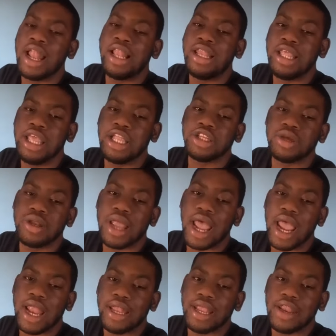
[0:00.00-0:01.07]
Leeds
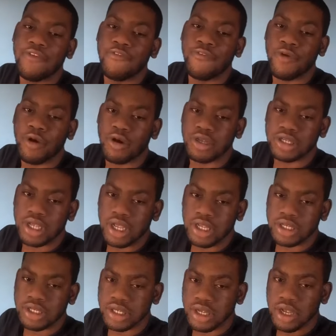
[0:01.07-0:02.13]
United
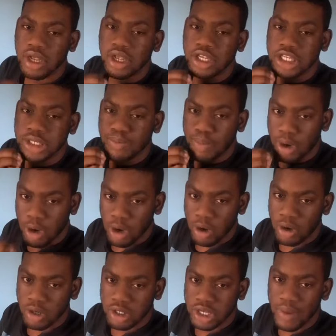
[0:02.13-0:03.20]
versus Spurs.